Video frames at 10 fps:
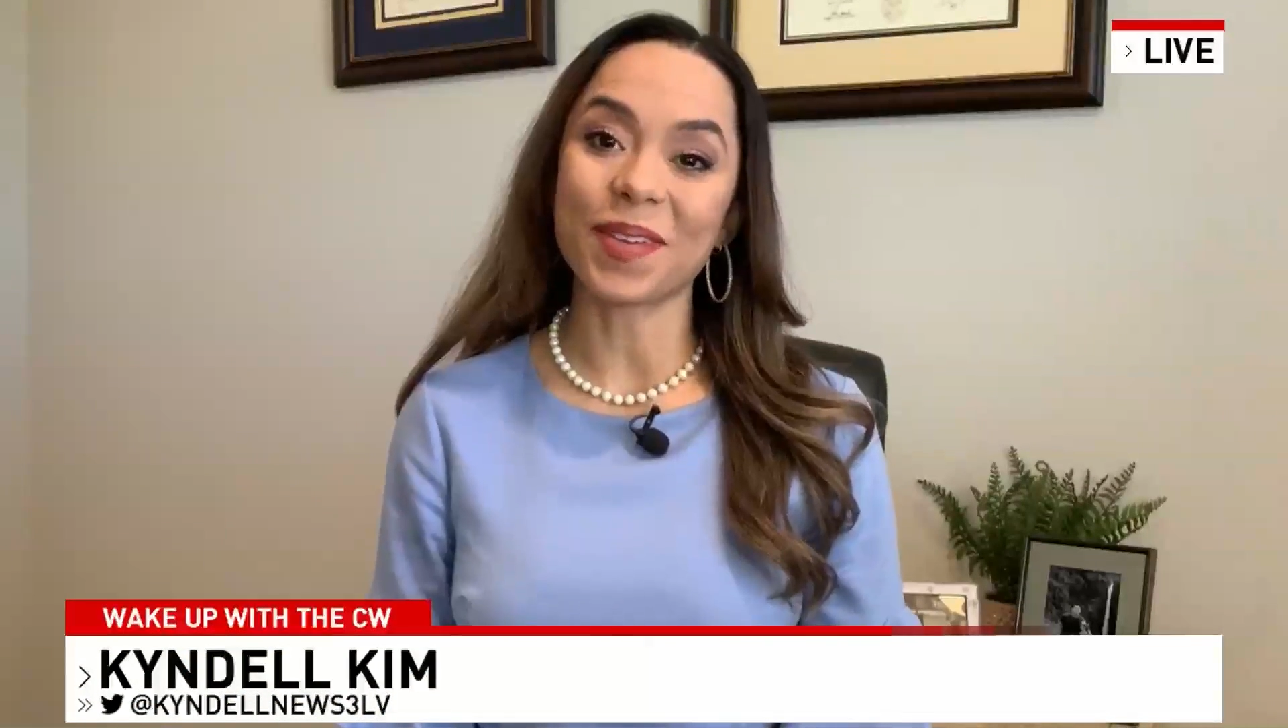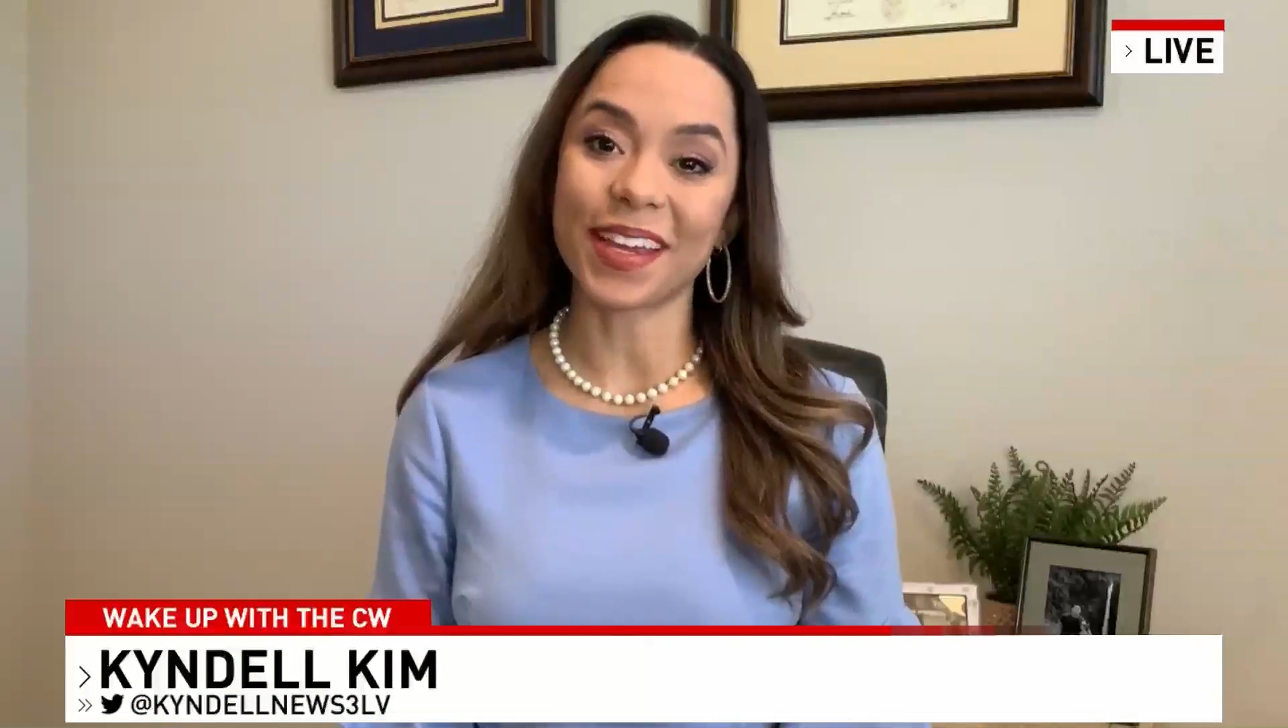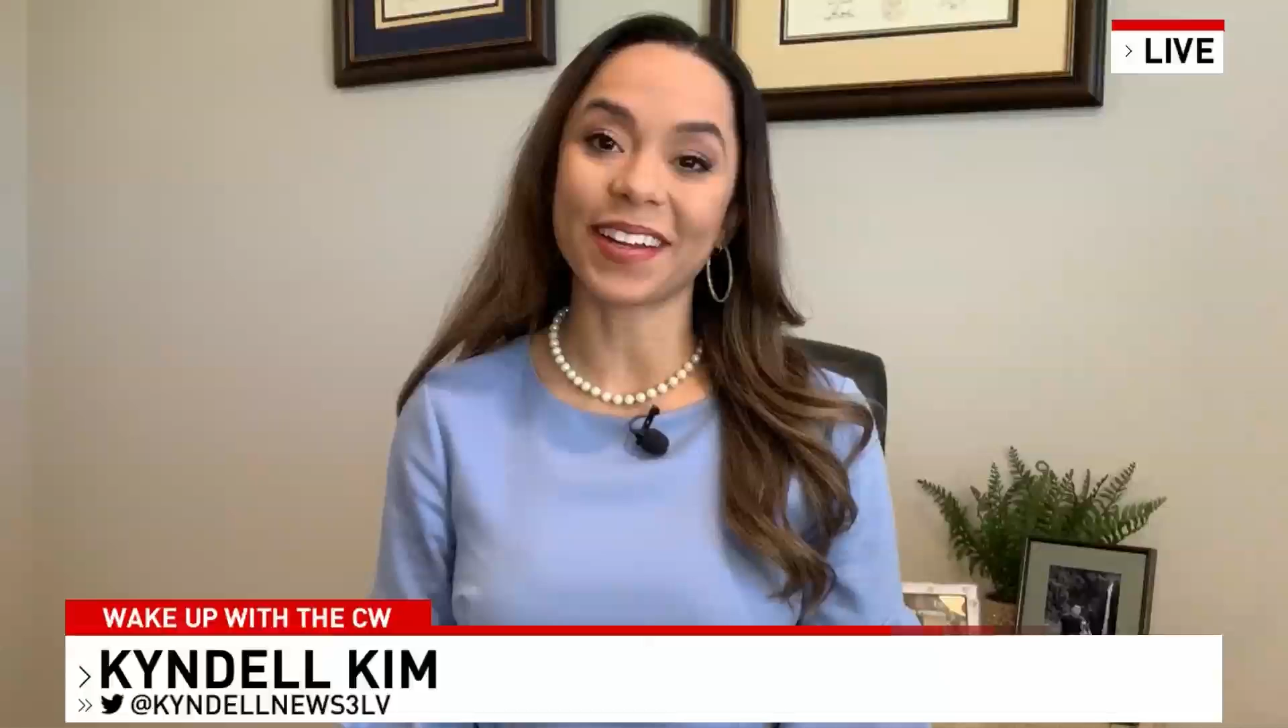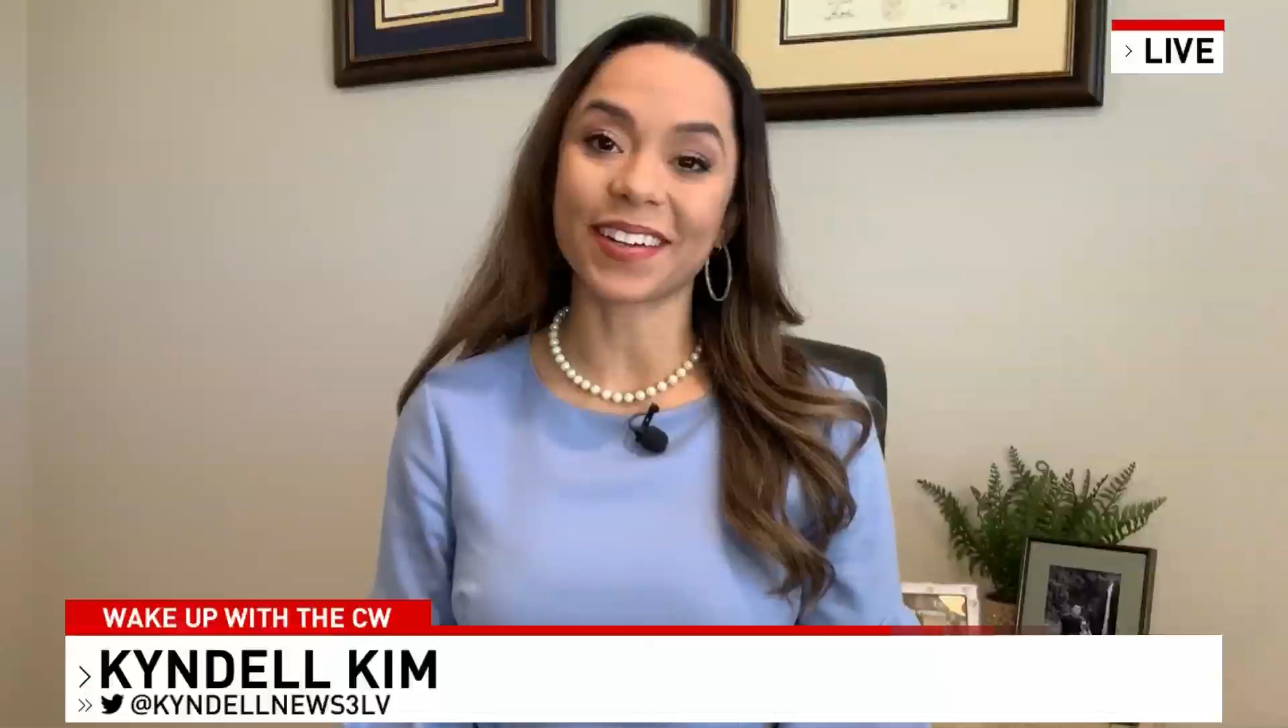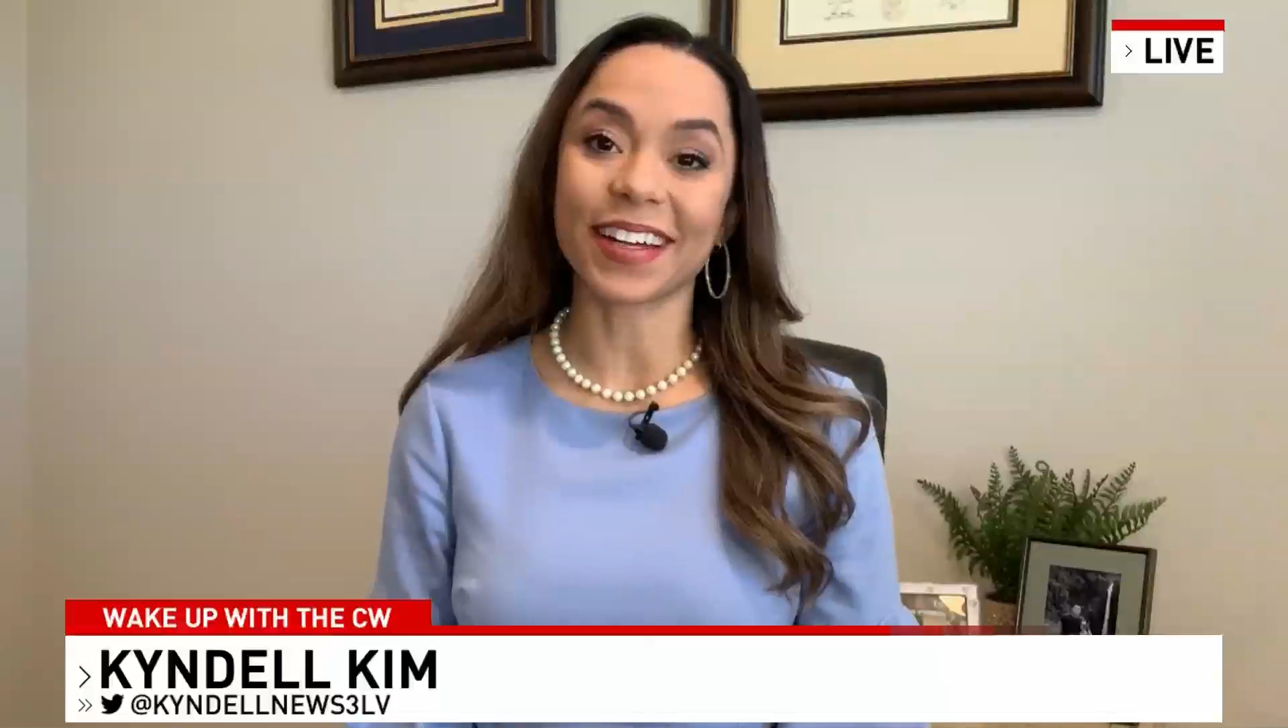
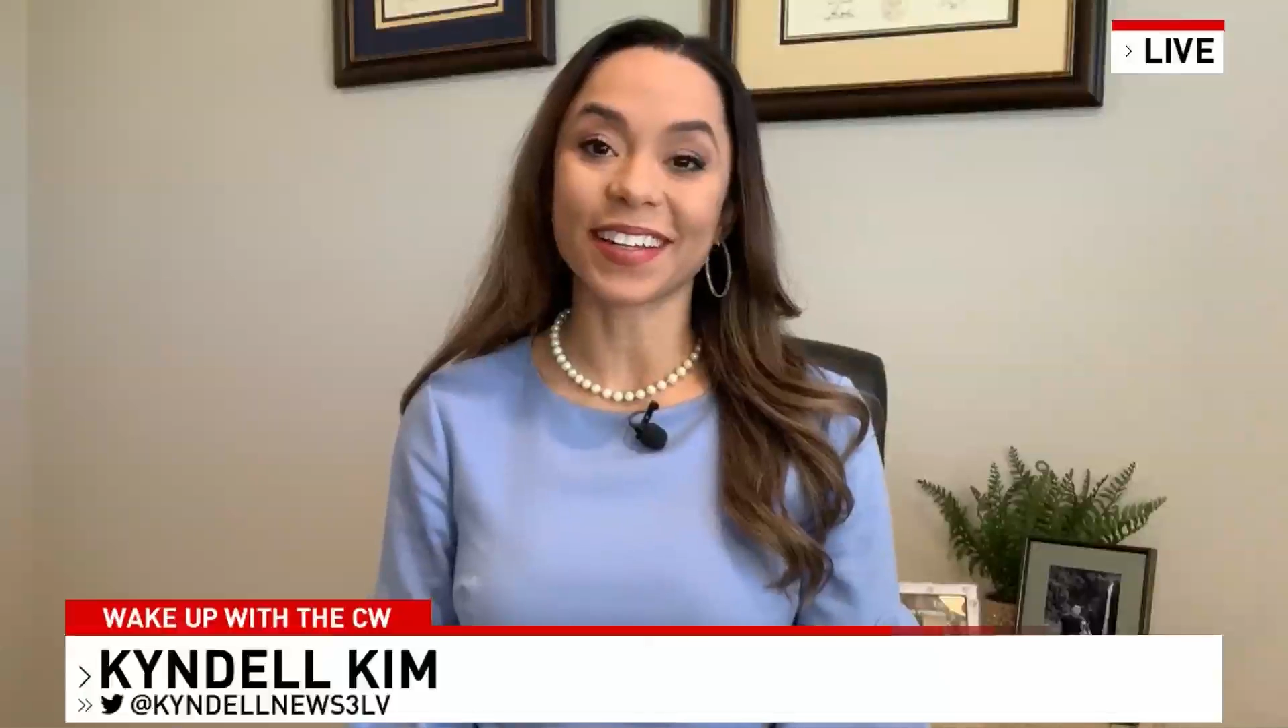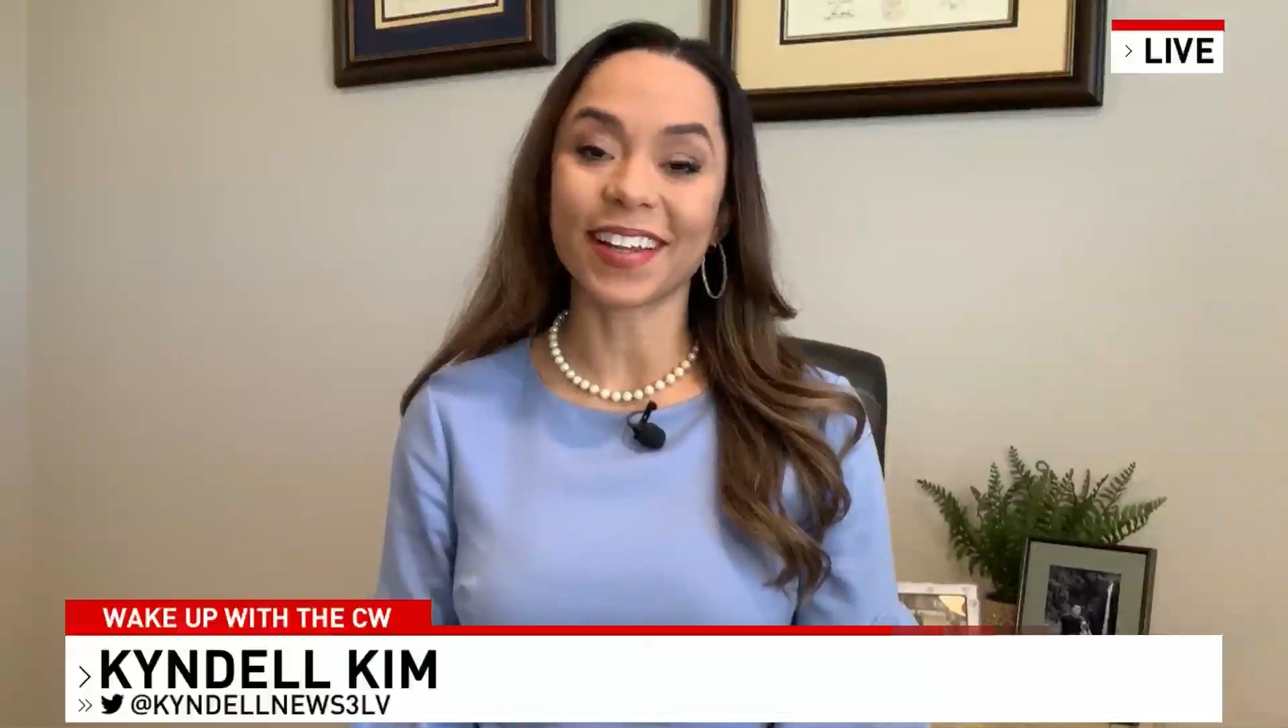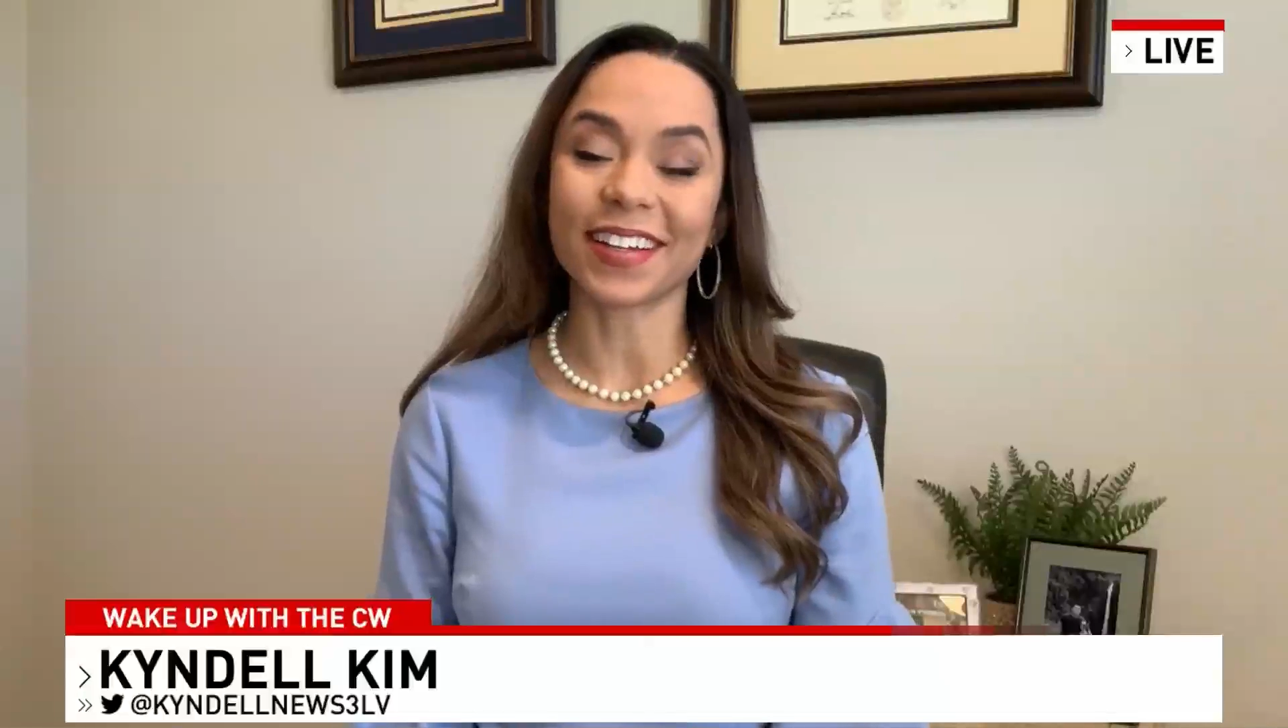here in